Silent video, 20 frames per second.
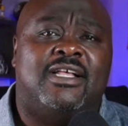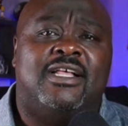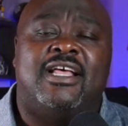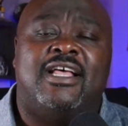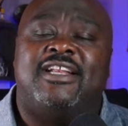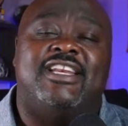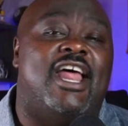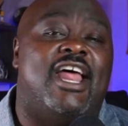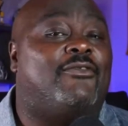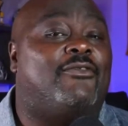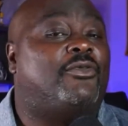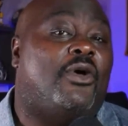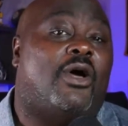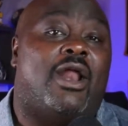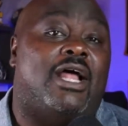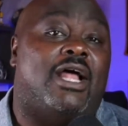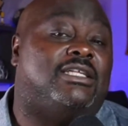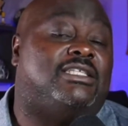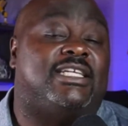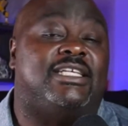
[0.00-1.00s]
Never thought
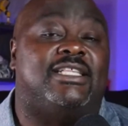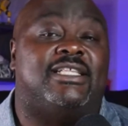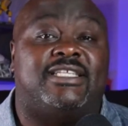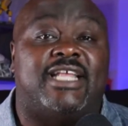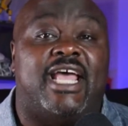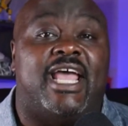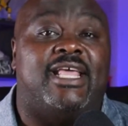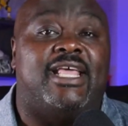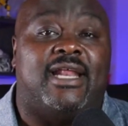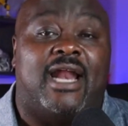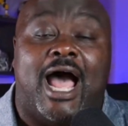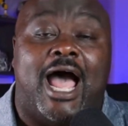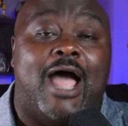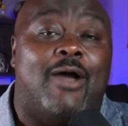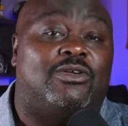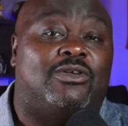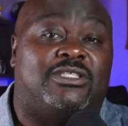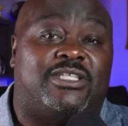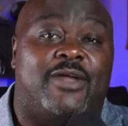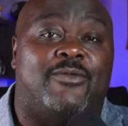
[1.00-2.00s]
I'd see the day that
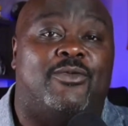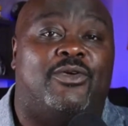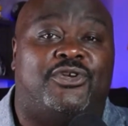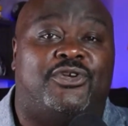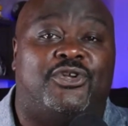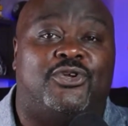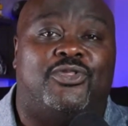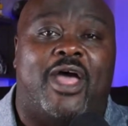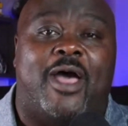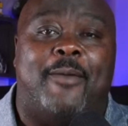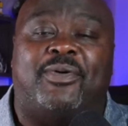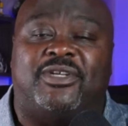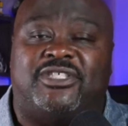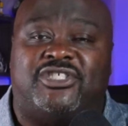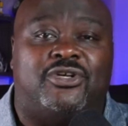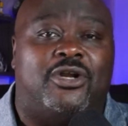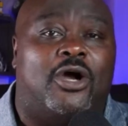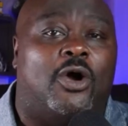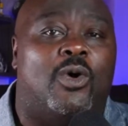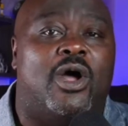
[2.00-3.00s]
Iowa State would do that, but you
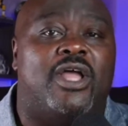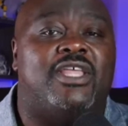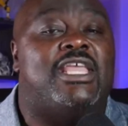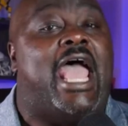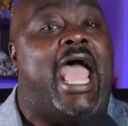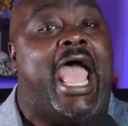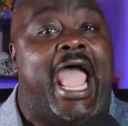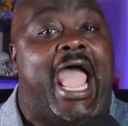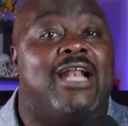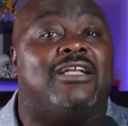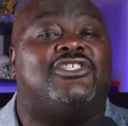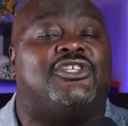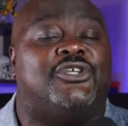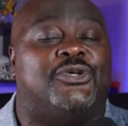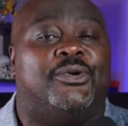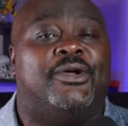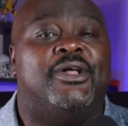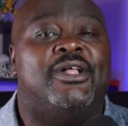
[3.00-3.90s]
know what? You had to.